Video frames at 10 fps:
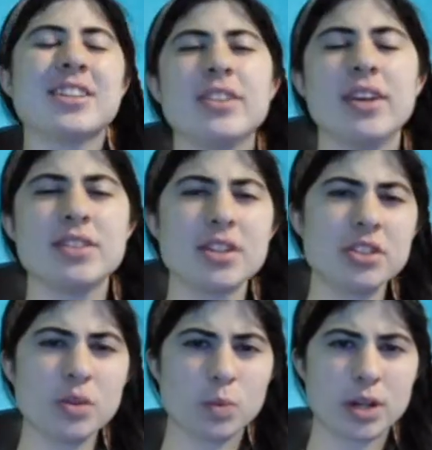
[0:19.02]
Now, I was
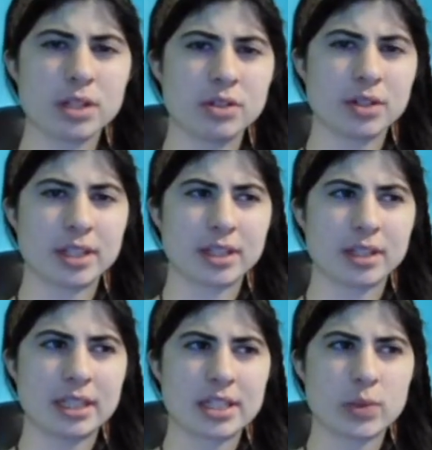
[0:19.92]
actually
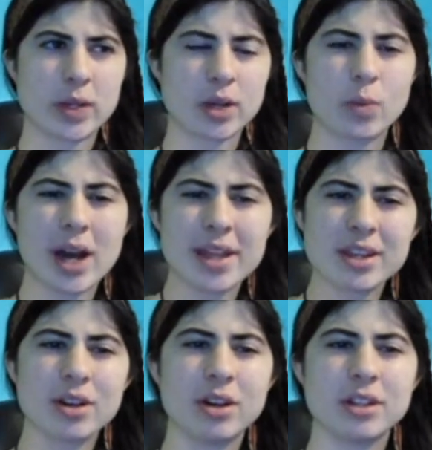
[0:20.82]
wondering this week why
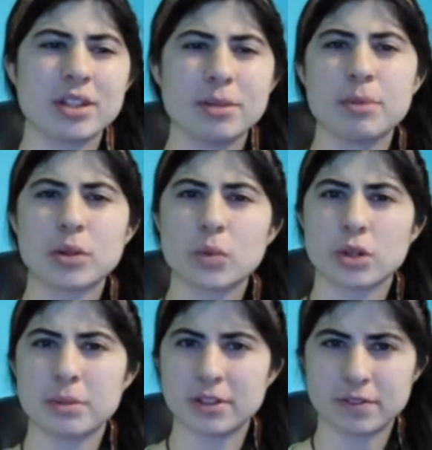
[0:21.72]
they call it a
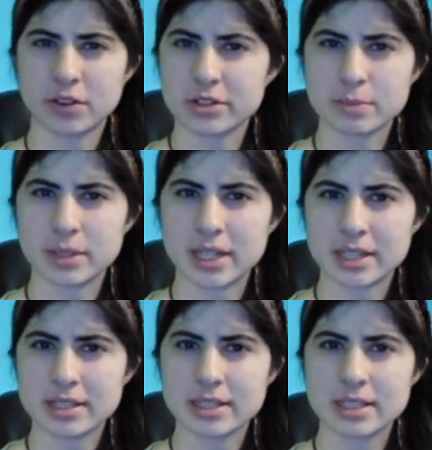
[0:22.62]
bookworm in the first place.
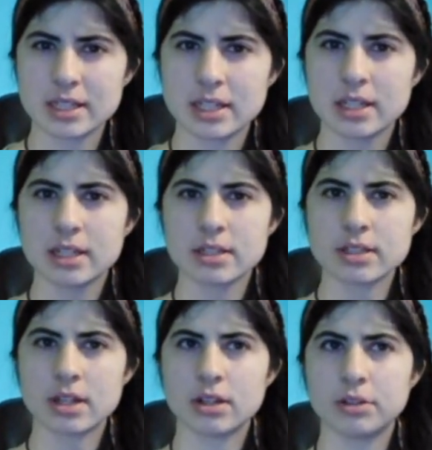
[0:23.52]

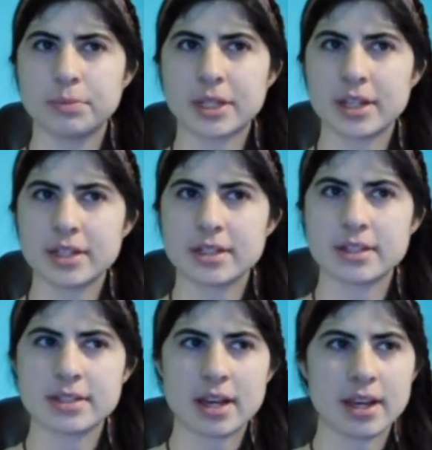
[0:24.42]
So,
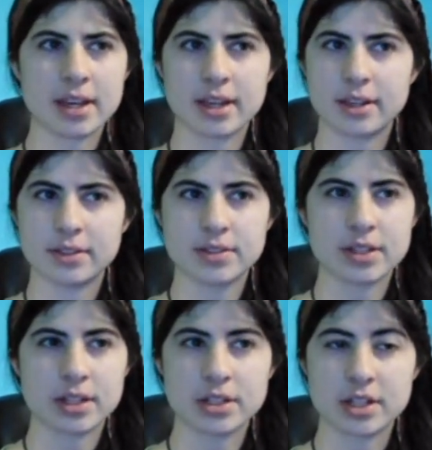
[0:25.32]
because I have
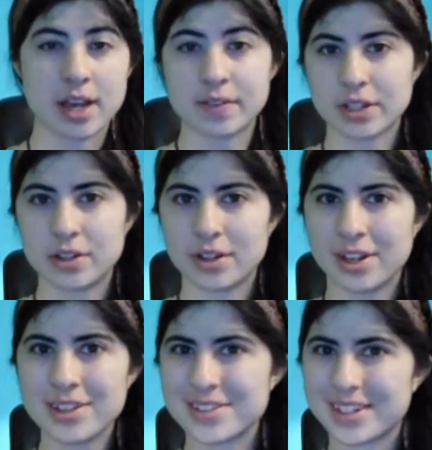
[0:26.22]
such an avid
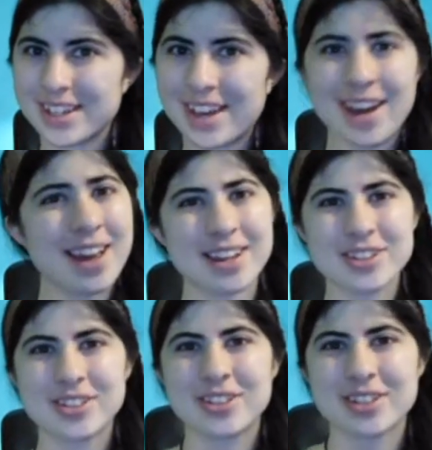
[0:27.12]
curiosity, I
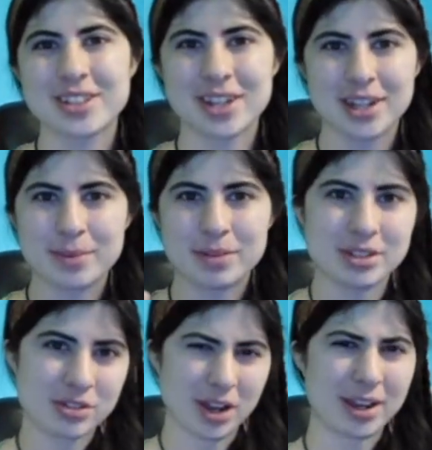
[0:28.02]
actually took the time to
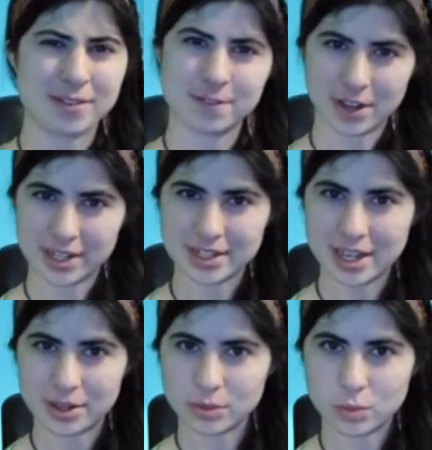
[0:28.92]
try and find
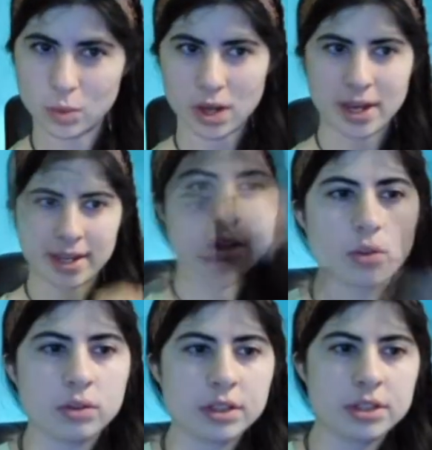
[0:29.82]
out why.
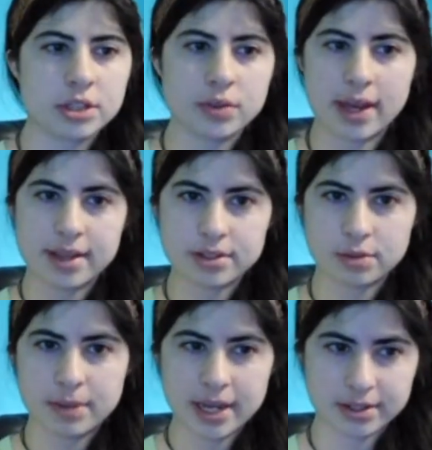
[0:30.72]
According to
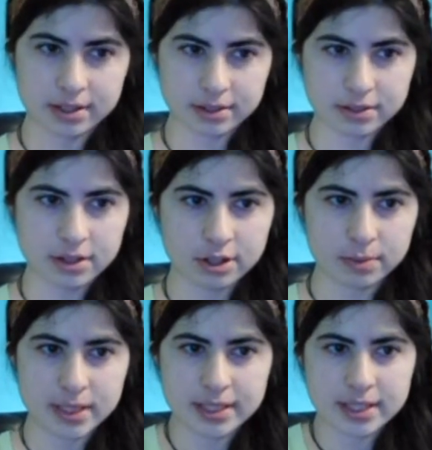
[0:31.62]
answerbag.com,
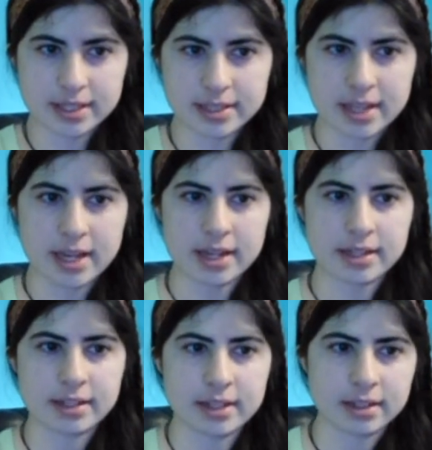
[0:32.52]
it says that
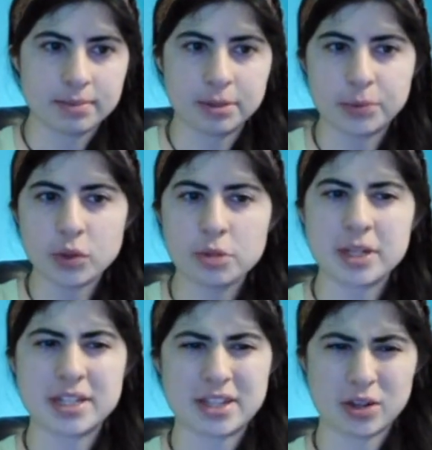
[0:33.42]
a bookworm
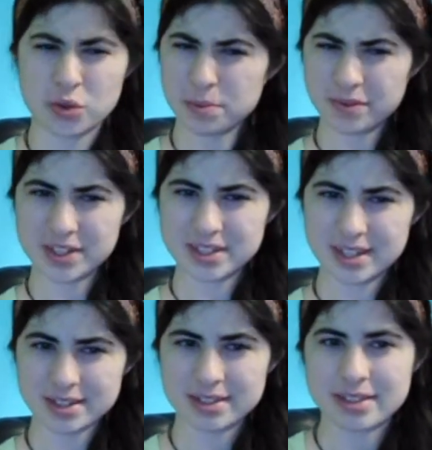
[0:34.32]
is a group of
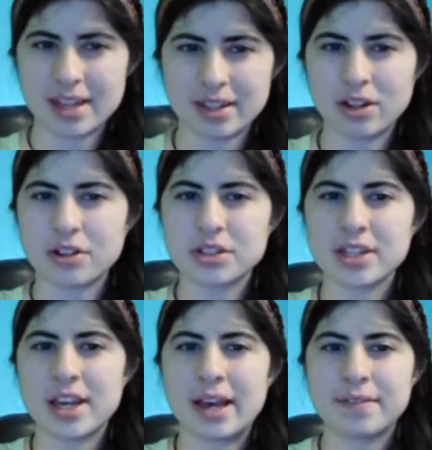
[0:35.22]
insects that largely
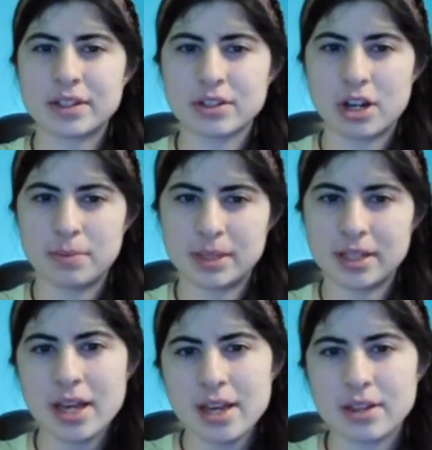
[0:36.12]
have in common
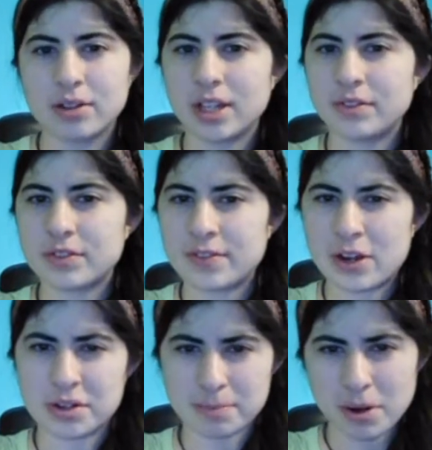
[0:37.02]
their love of
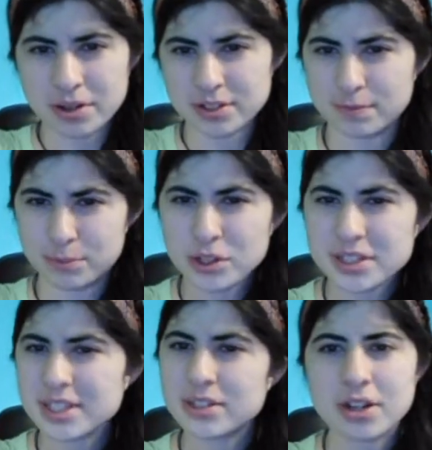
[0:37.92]
devouring parts of books
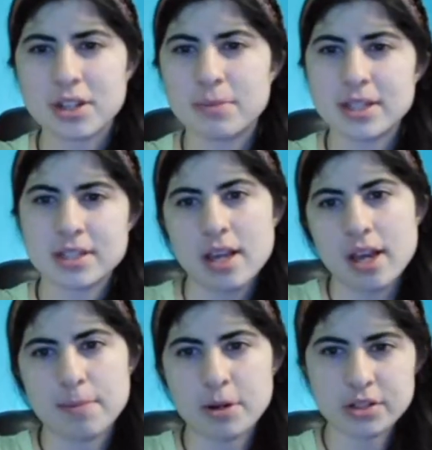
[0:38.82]
and documents.
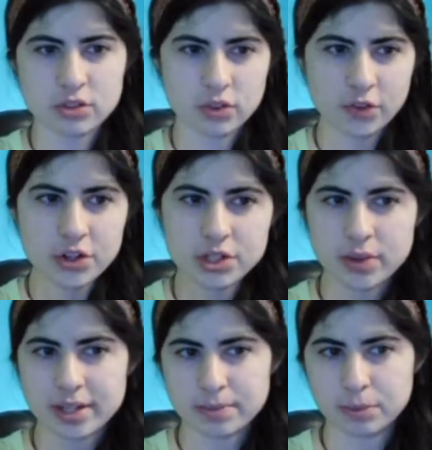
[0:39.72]
A person is referred
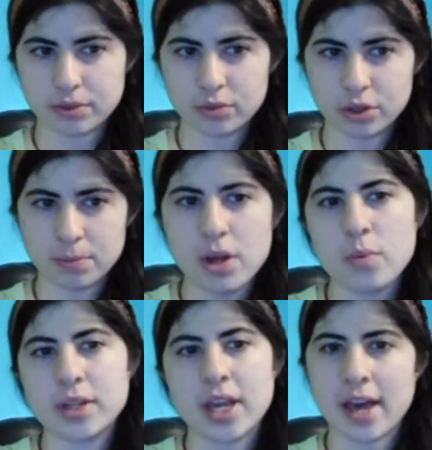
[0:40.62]
to as a bookworm
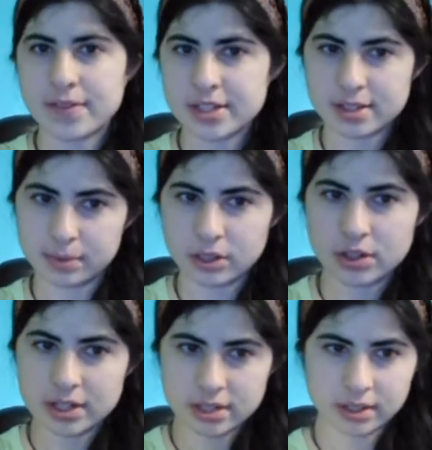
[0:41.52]
when they have a
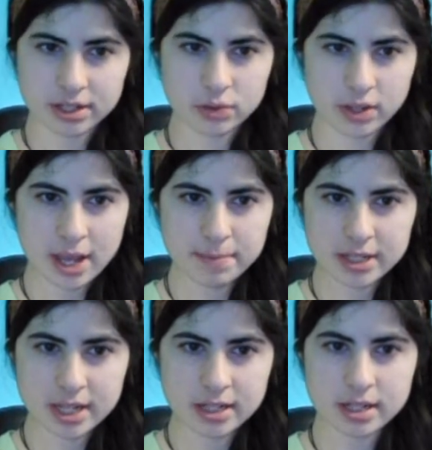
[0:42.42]
similar intellectual
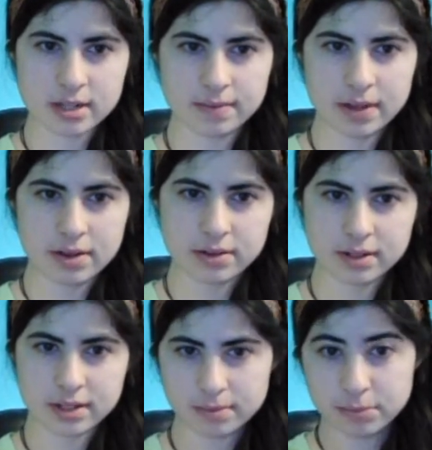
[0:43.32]
appetite,
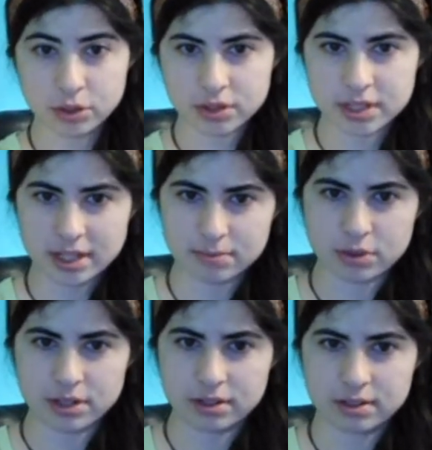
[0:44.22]
devouring books and
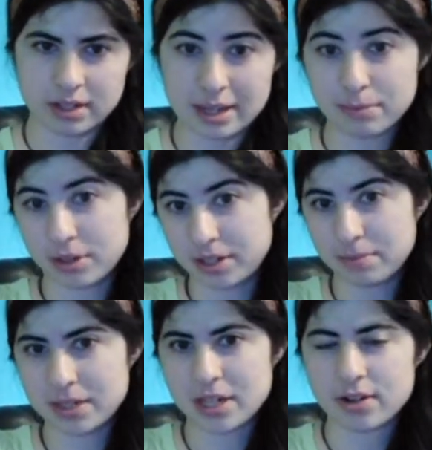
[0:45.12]
printed
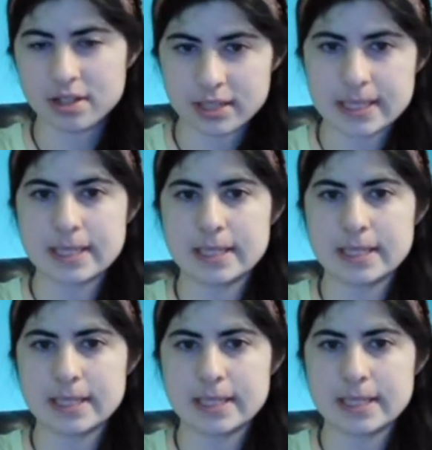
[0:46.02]
materials.